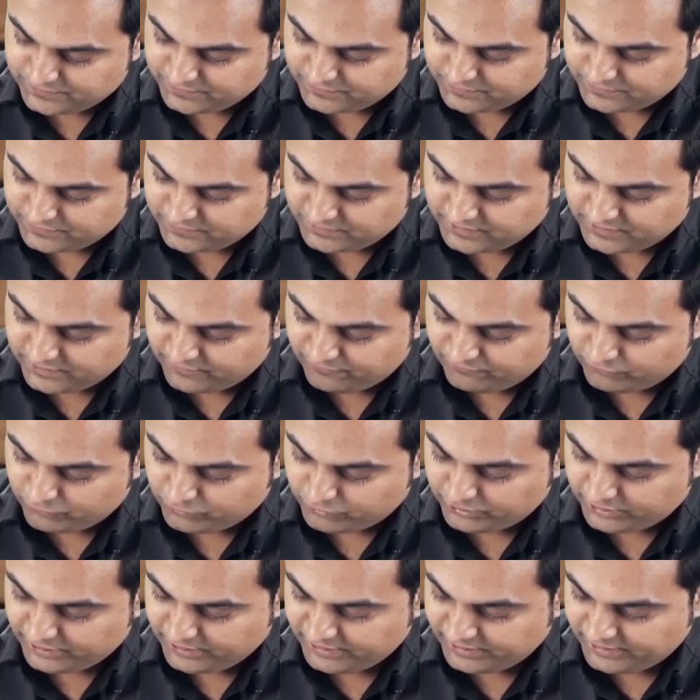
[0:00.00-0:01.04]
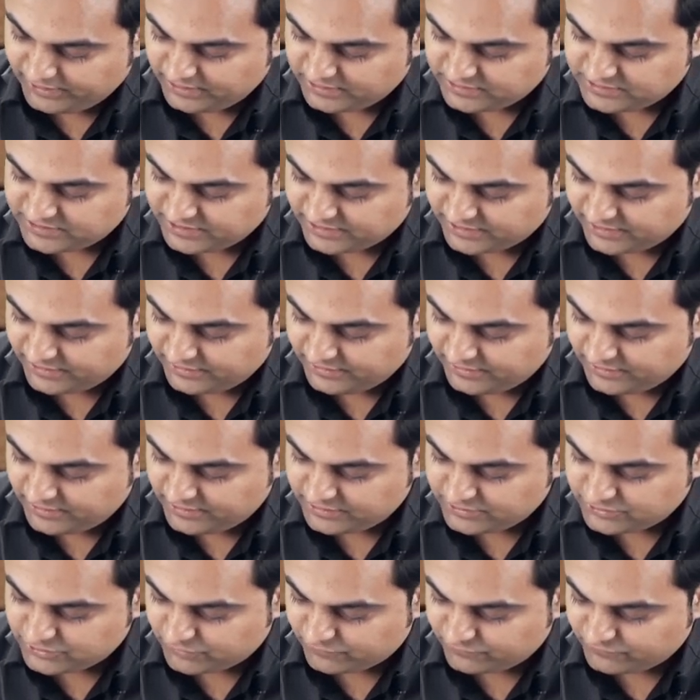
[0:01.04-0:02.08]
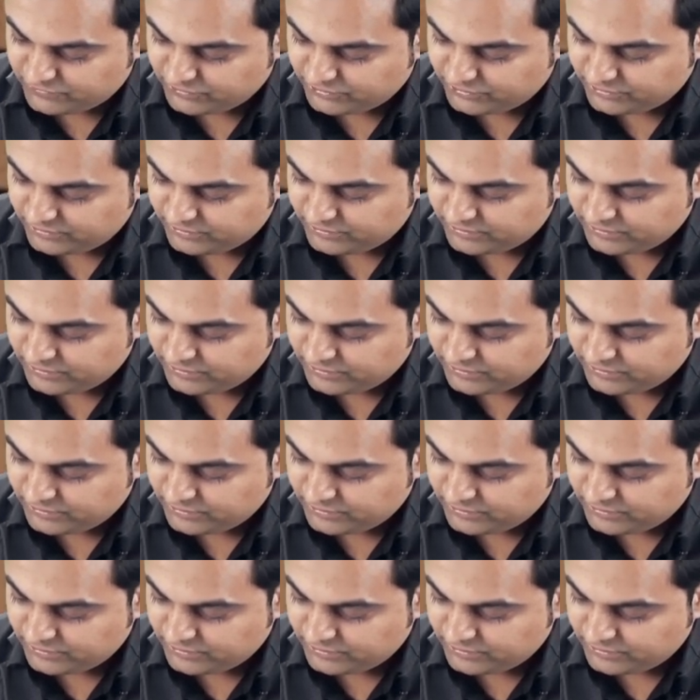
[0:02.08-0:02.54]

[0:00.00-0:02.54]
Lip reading: therefore, area second is of the